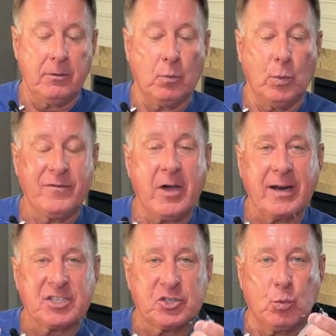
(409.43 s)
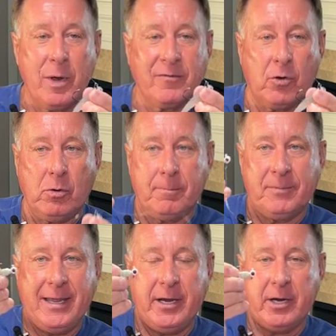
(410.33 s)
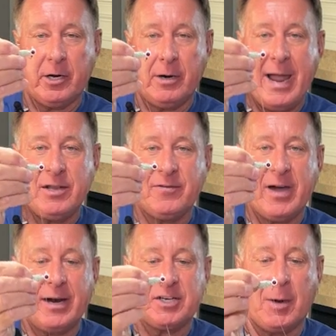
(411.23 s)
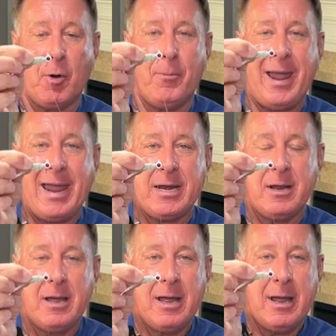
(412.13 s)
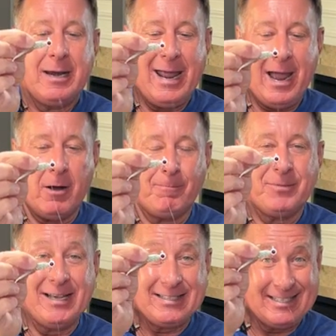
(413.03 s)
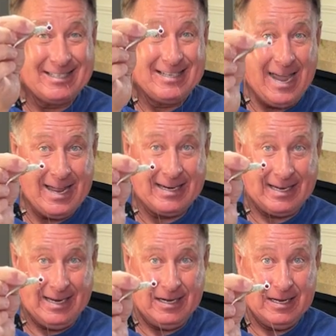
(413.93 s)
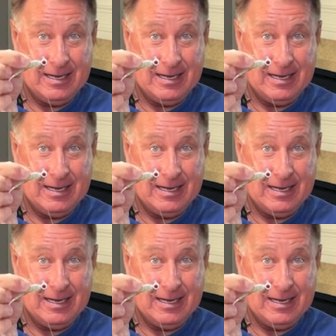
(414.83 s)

we've got a swivel here, and you've got a double bait. Now, this is deadly.